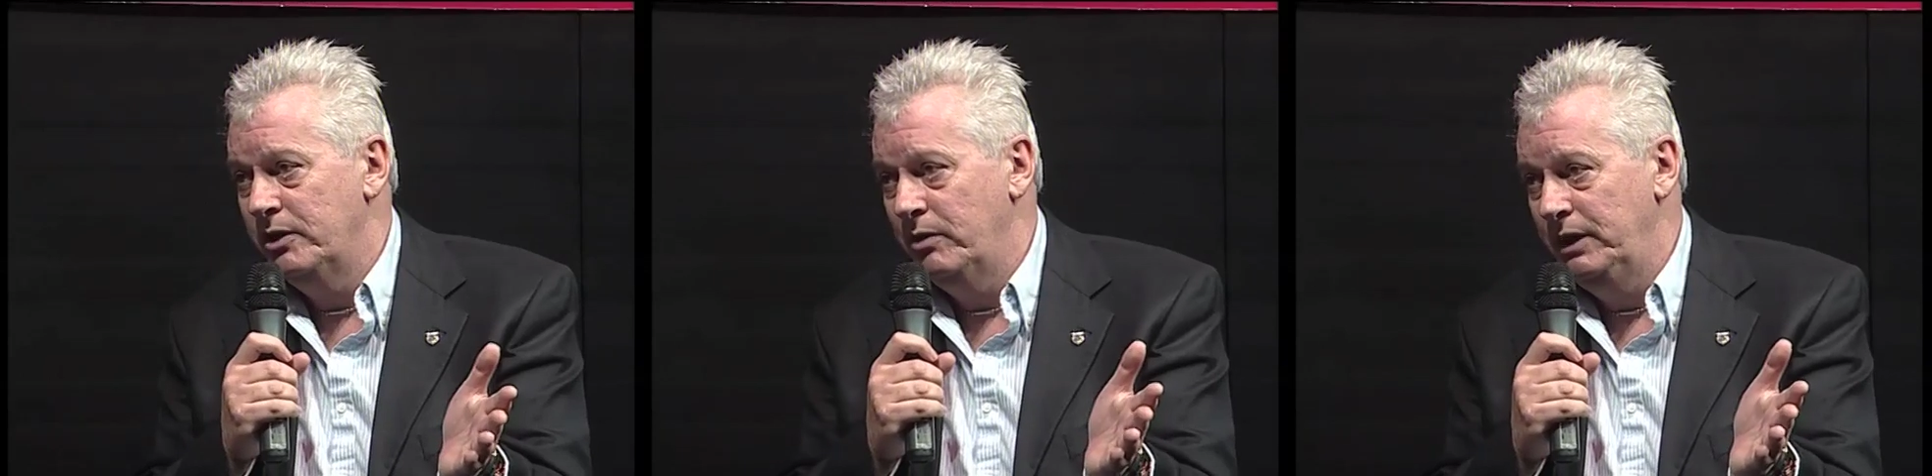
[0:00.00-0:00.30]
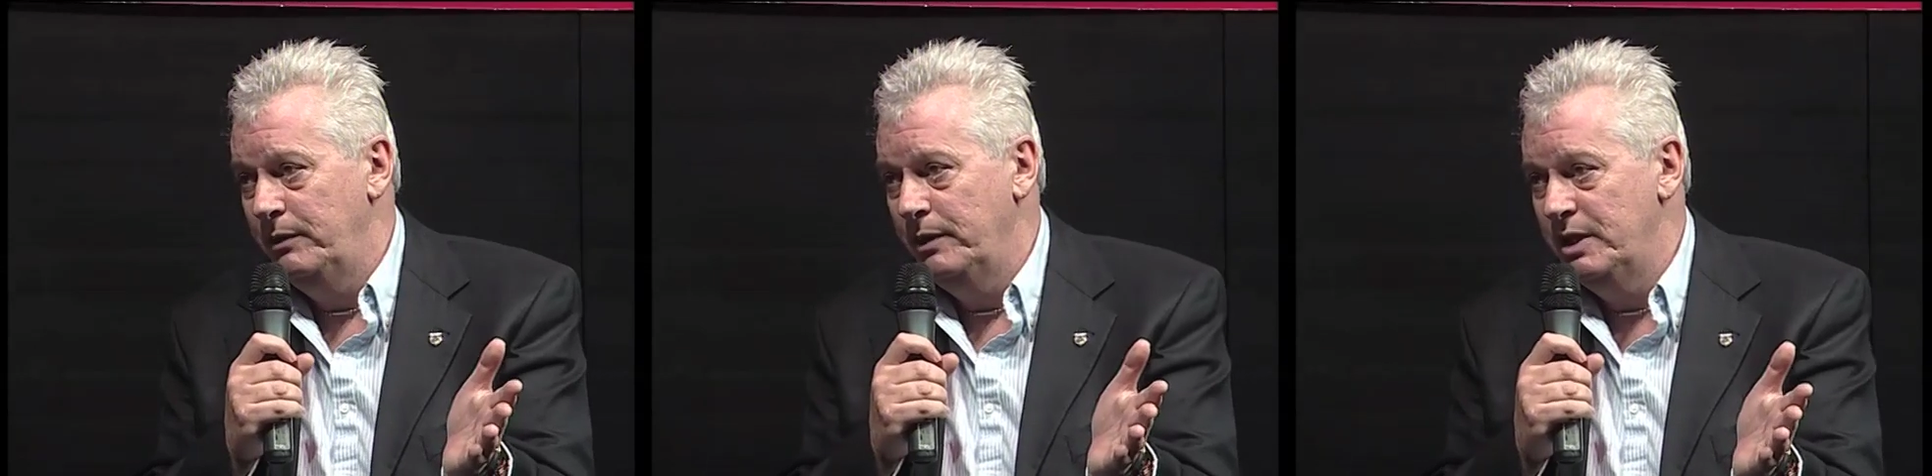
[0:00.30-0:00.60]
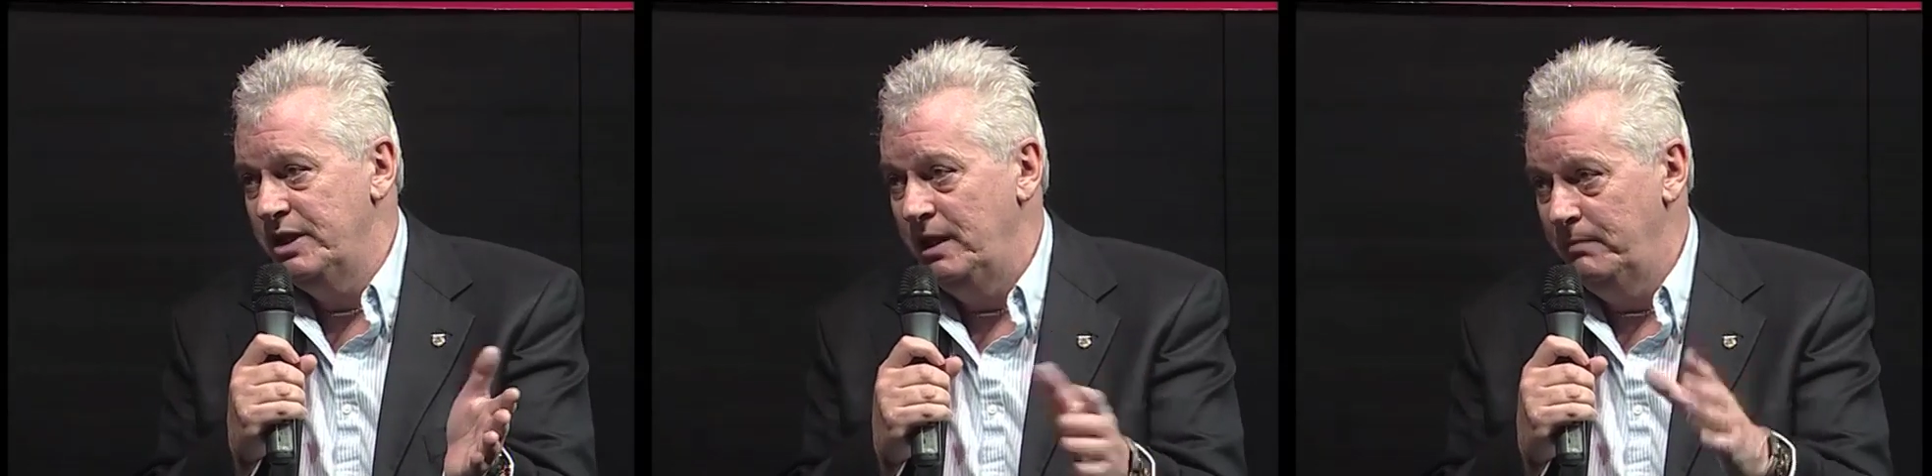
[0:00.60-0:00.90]

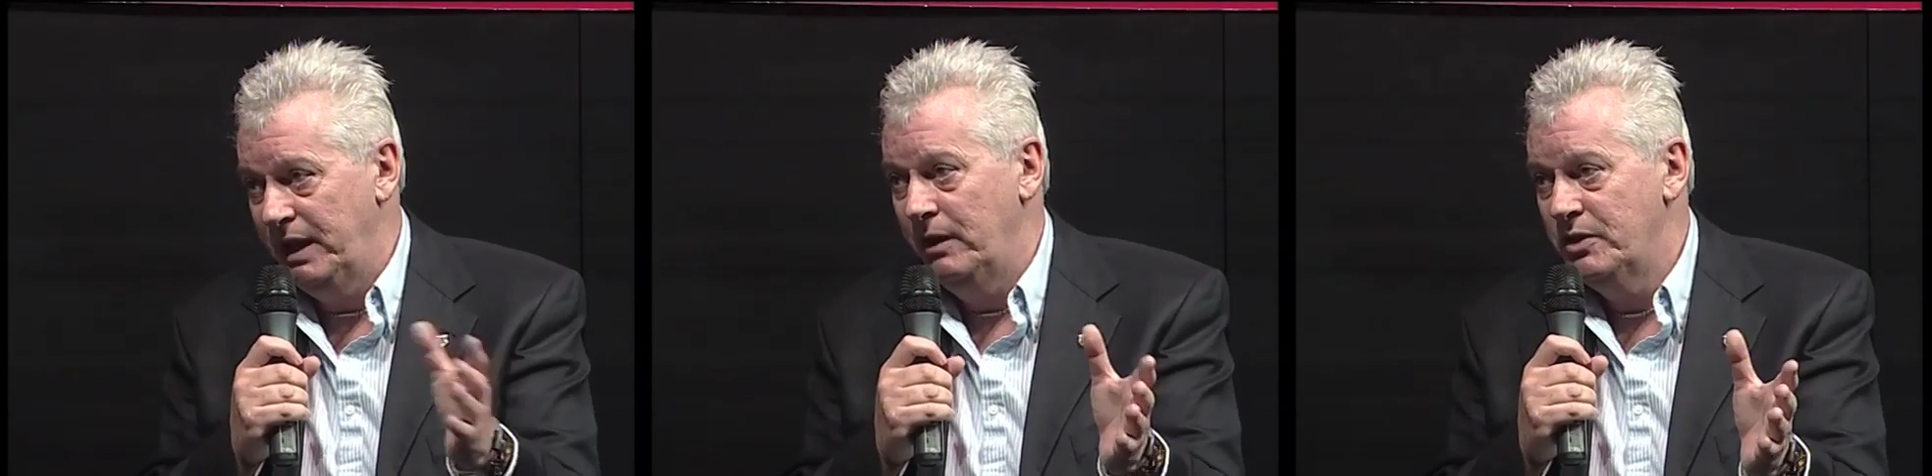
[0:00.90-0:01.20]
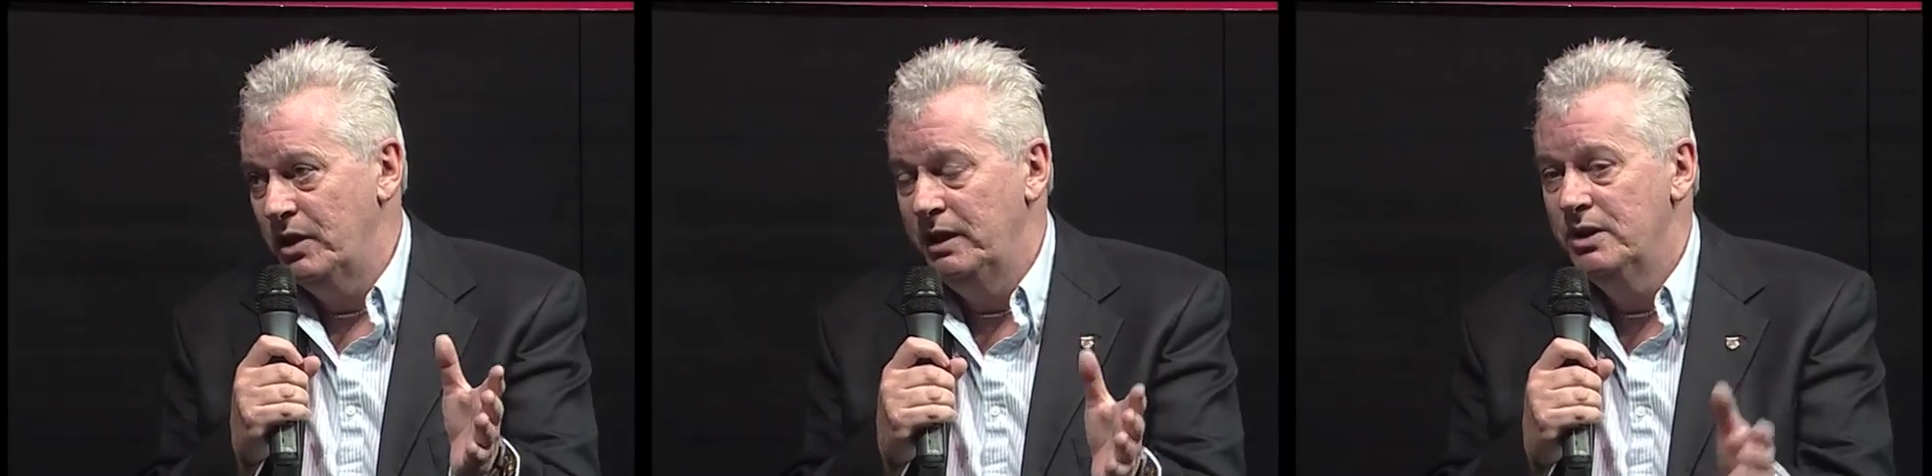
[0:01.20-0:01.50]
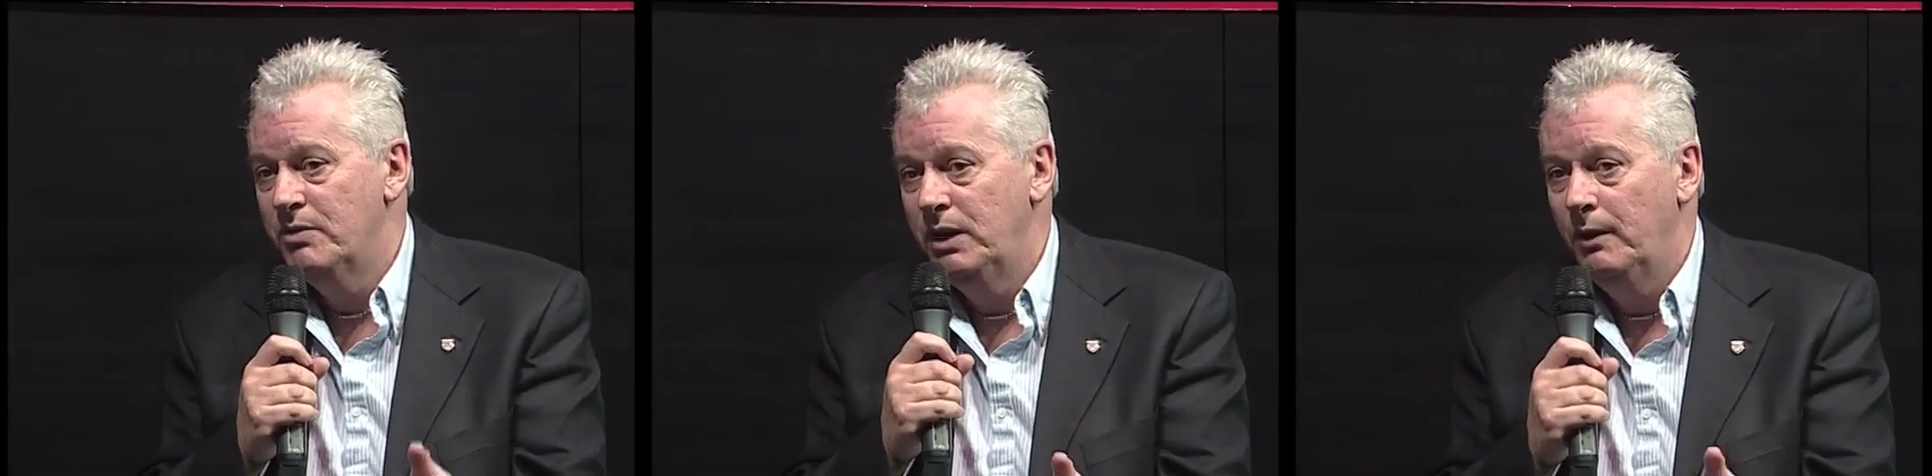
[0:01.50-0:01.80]
2013 powertrain
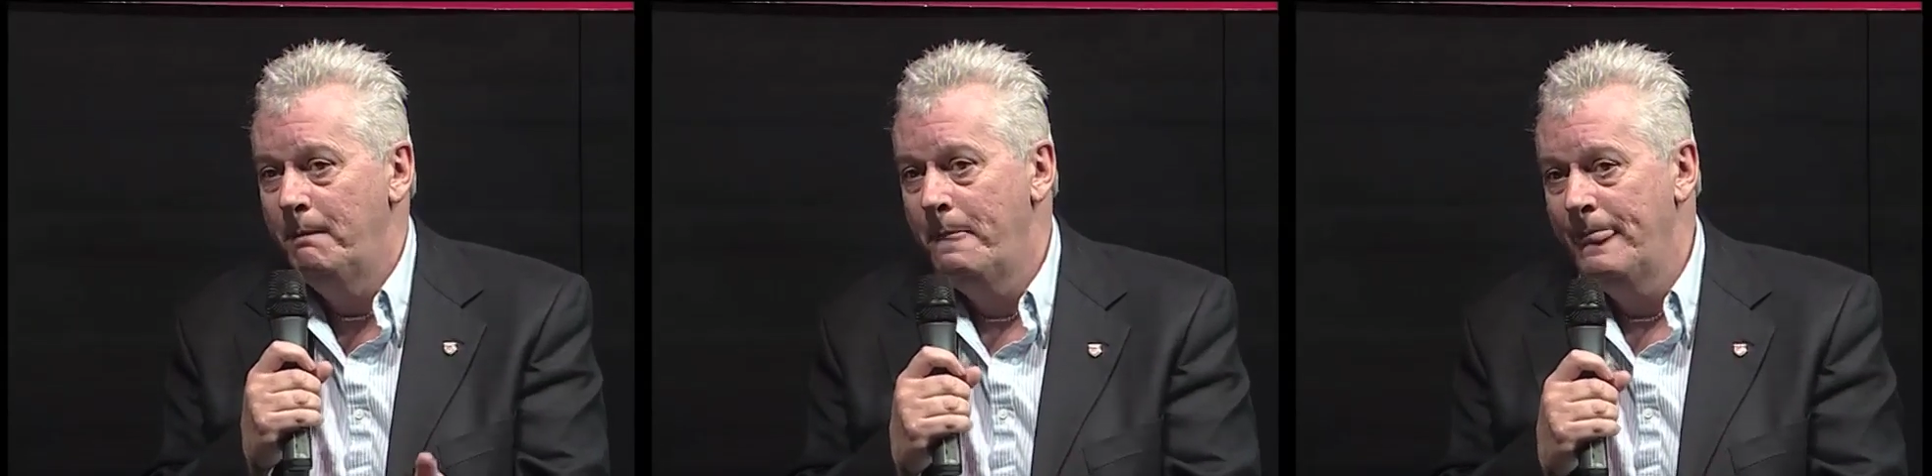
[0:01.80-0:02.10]
as well,